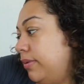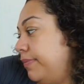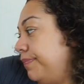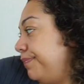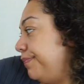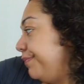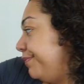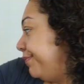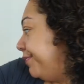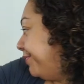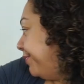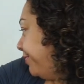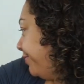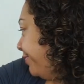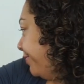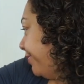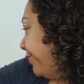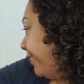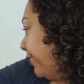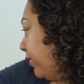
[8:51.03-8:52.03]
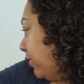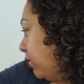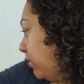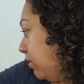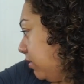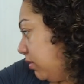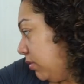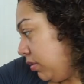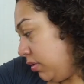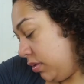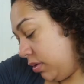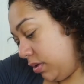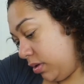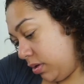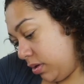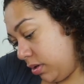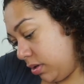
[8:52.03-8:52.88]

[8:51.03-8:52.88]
No one is speaking in this clip.